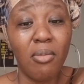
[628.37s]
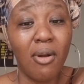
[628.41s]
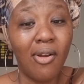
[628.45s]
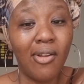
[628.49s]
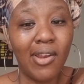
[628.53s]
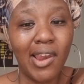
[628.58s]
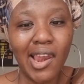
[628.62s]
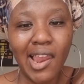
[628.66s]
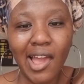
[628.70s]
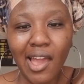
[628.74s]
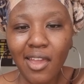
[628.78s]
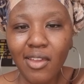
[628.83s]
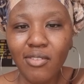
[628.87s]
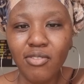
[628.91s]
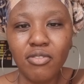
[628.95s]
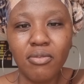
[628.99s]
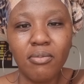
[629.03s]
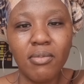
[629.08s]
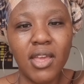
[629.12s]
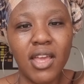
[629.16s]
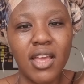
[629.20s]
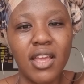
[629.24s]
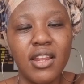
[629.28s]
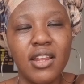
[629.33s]
life,
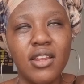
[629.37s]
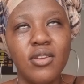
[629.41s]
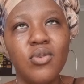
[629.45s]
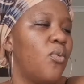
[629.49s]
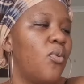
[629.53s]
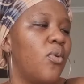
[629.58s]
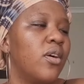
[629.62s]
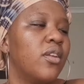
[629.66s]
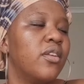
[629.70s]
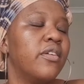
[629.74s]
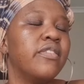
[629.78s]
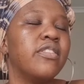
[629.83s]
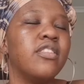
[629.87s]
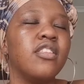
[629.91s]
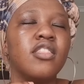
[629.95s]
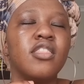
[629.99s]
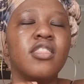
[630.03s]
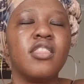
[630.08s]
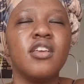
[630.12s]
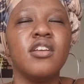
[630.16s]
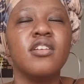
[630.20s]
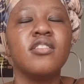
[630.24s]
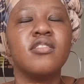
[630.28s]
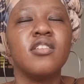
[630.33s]
man. One of the
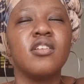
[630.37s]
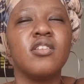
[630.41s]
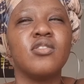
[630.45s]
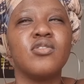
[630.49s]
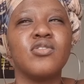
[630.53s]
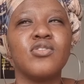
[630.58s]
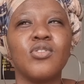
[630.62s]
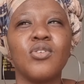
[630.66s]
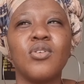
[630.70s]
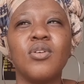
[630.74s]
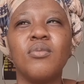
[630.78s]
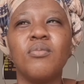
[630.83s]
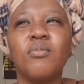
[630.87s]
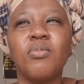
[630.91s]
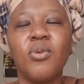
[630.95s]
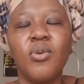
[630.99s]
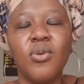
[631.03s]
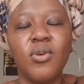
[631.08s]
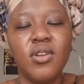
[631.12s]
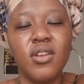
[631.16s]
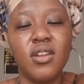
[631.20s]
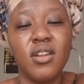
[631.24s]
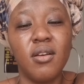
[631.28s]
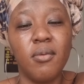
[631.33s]
things that is so
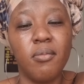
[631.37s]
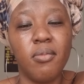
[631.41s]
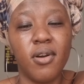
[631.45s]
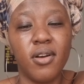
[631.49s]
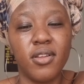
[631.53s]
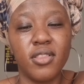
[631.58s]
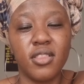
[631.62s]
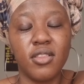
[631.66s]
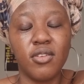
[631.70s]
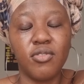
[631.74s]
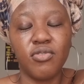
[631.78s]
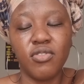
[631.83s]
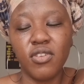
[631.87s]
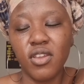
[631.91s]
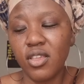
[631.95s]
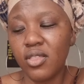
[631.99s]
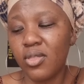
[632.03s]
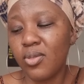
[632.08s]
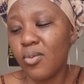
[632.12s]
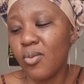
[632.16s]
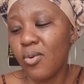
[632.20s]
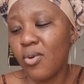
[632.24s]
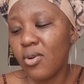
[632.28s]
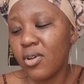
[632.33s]
important about the faith
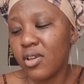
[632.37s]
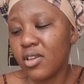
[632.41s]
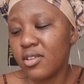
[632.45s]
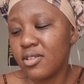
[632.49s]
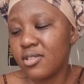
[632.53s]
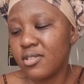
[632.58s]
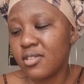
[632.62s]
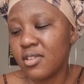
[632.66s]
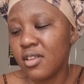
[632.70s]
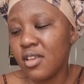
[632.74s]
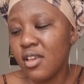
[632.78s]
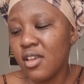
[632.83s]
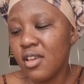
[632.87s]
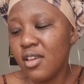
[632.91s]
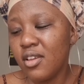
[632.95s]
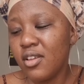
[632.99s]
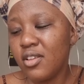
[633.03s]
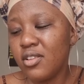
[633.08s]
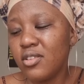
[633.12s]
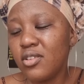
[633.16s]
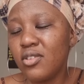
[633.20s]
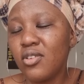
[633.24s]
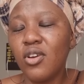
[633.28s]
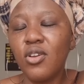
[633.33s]
walk is
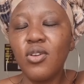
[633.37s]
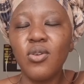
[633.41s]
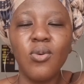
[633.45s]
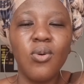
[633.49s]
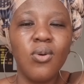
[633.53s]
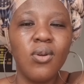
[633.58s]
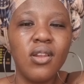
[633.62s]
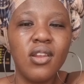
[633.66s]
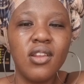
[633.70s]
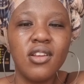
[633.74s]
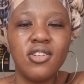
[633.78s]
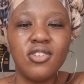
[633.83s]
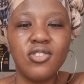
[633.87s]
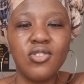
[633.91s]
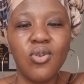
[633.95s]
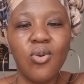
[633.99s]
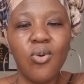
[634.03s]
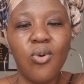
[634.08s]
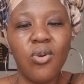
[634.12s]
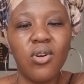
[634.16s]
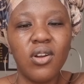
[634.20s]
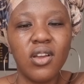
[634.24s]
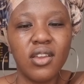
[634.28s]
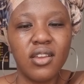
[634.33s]
to not only
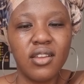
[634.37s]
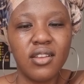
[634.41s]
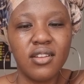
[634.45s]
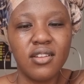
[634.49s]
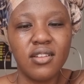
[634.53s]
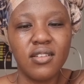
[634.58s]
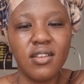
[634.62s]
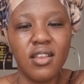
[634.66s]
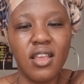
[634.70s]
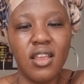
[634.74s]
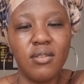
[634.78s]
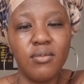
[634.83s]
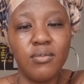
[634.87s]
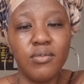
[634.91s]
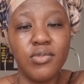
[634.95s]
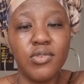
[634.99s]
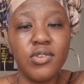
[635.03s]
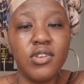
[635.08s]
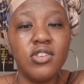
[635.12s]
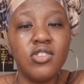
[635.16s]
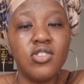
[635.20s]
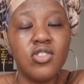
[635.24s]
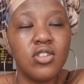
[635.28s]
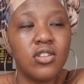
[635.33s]
talk it and
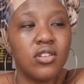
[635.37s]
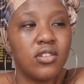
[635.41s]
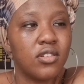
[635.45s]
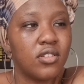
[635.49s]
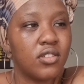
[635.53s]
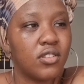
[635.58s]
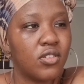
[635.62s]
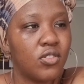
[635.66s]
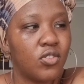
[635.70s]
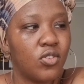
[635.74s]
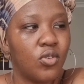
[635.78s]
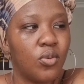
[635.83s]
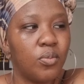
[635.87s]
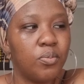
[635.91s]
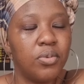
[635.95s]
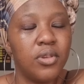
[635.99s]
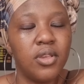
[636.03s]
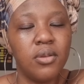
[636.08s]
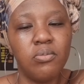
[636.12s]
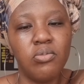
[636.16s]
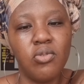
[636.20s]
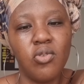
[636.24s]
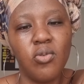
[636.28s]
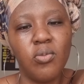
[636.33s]
preach it to
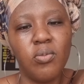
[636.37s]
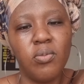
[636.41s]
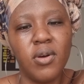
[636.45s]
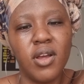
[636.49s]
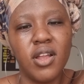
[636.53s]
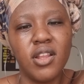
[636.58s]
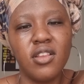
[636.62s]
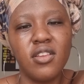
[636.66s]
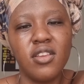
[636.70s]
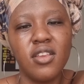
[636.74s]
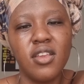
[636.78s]
people, but